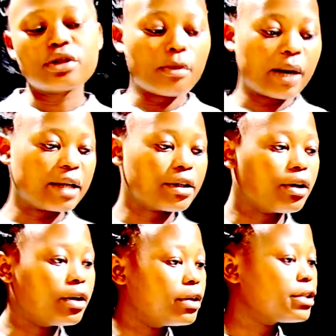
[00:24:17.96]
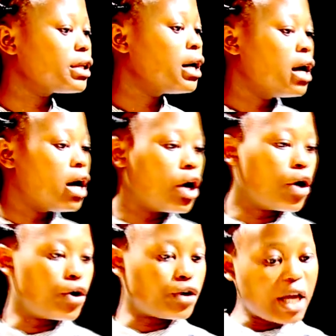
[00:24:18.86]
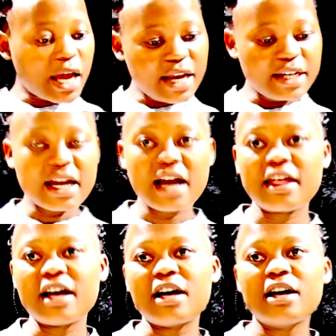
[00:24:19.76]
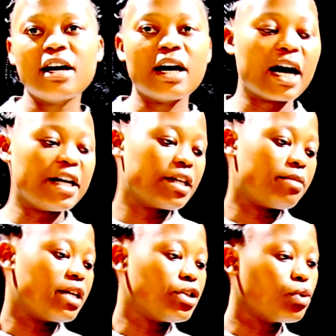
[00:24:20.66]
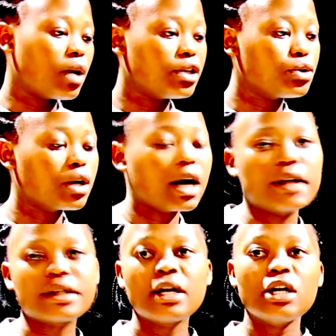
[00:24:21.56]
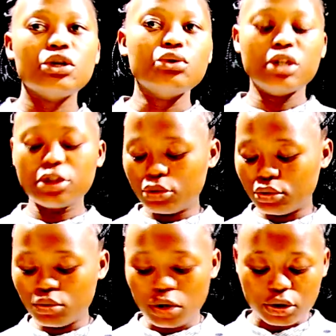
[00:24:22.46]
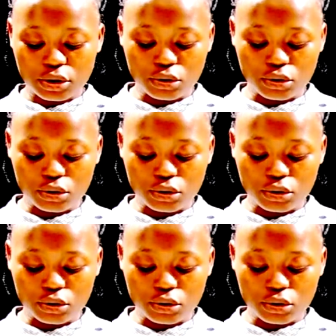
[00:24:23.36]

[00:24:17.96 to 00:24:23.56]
tomatoes, or any other item that you want to cut, you need to do it.